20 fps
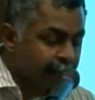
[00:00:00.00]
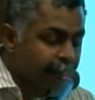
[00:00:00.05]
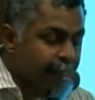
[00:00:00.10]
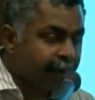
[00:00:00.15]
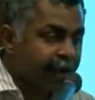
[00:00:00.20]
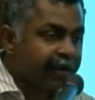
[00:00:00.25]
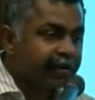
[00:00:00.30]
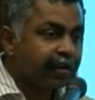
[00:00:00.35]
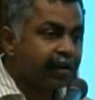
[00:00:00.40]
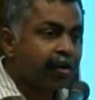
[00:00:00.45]

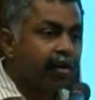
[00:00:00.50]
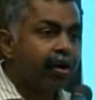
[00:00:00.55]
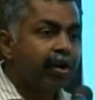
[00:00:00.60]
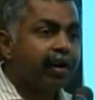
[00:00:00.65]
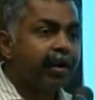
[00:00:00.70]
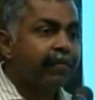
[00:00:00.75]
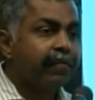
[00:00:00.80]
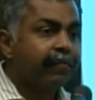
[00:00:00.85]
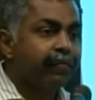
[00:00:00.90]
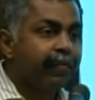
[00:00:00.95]
patent
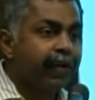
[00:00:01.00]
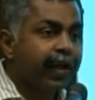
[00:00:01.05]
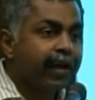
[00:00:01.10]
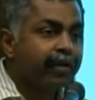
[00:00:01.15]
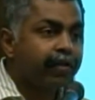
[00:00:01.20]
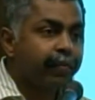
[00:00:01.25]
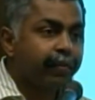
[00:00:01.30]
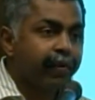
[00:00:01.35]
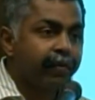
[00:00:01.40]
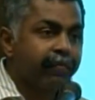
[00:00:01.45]
holder failed
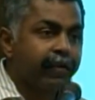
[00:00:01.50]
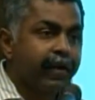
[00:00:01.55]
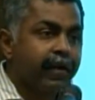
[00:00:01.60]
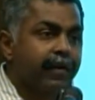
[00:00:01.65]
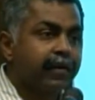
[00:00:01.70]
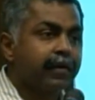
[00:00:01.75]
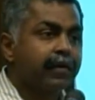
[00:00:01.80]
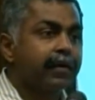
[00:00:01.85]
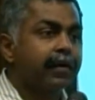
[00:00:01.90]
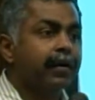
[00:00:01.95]
to
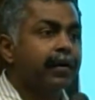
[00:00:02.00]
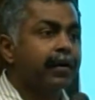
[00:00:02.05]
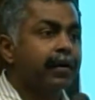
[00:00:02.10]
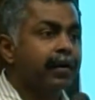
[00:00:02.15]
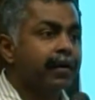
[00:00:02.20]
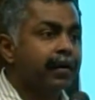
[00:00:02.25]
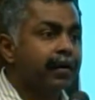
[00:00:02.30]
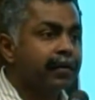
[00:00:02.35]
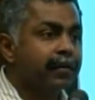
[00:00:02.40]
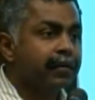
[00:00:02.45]
provide
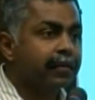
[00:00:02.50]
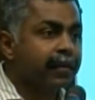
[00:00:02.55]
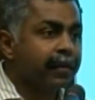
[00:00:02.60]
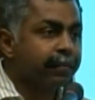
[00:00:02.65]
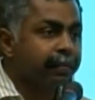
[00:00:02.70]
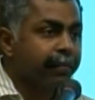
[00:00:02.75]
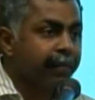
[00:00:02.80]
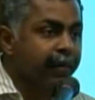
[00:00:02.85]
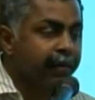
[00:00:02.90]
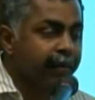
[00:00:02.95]
uh, the
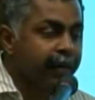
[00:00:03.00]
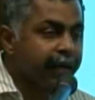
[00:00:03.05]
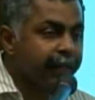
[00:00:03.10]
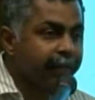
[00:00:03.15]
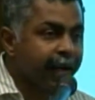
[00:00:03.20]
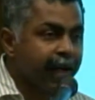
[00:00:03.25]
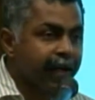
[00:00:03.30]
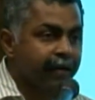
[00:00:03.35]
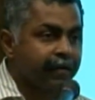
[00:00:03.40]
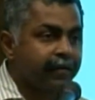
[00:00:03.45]

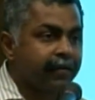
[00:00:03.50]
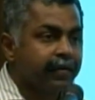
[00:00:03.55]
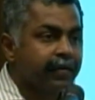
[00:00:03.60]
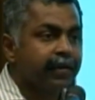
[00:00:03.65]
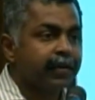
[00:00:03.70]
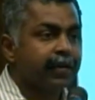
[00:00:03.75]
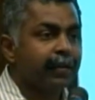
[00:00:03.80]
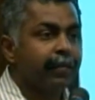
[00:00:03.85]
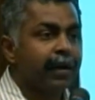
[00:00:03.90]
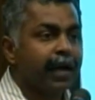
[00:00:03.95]
demand
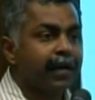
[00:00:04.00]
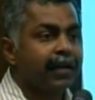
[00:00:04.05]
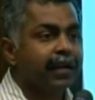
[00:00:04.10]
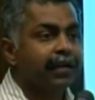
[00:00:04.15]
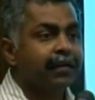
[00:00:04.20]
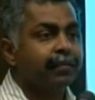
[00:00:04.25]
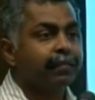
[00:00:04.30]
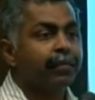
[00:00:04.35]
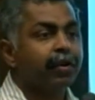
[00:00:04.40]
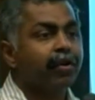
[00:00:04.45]
in the
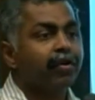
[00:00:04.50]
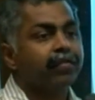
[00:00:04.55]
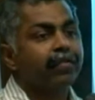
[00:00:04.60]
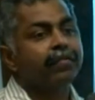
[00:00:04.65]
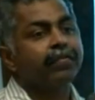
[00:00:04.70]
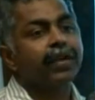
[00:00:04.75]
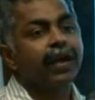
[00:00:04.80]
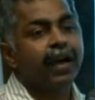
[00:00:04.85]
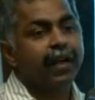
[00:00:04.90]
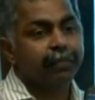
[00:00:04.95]
market because
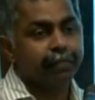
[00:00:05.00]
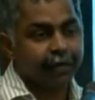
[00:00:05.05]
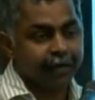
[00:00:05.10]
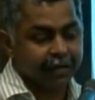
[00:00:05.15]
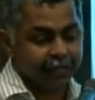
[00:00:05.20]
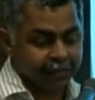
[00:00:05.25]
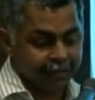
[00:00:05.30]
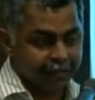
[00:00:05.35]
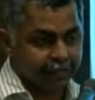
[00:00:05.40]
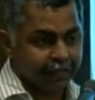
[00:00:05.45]
of the high
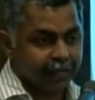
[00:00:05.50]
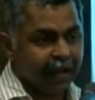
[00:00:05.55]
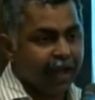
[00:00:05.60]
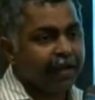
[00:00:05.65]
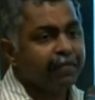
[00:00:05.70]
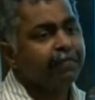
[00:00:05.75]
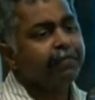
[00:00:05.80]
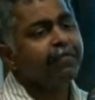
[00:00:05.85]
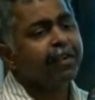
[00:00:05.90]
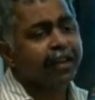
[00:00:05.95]
prices
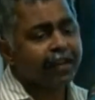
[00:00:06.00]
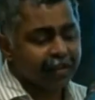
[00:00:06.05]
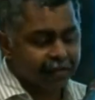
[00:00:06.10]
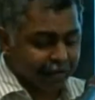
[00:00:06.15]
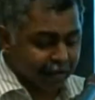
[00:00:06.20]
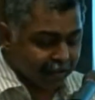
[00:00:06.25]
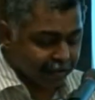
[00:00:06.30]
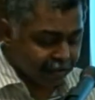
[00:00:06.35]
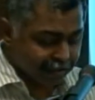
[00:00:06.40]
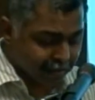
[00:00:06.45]
and various
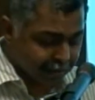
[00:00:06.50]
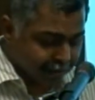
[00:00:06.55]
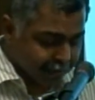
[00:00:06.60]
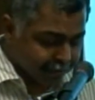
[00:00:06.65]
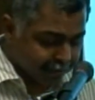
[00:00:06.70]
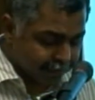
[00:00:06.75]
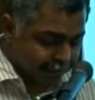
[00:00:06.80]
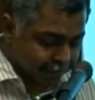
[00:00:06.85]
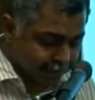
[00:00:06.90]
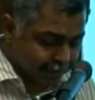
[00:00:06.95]
other
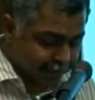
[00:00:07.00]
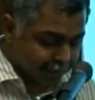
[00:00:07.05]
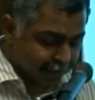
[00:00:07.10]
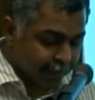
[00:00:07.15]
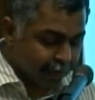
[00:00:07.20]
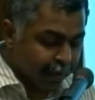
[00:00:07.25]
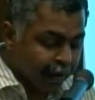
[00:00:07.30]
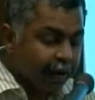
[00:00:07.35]
grounds also.